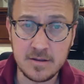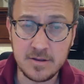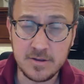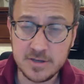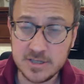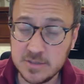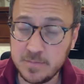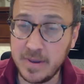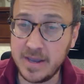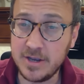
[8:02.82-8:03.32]

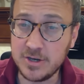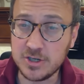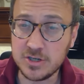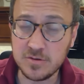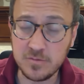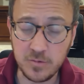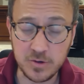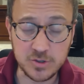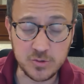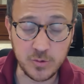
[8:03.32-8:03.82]
speech,
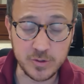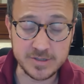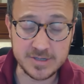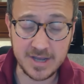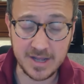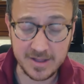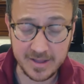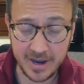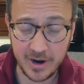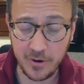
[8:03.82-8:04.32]
which was
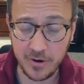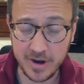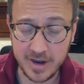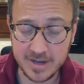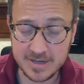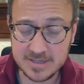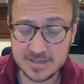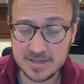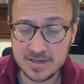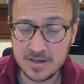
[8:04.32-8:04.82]

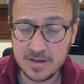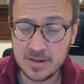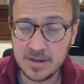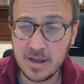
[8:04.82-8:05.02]
hilarious.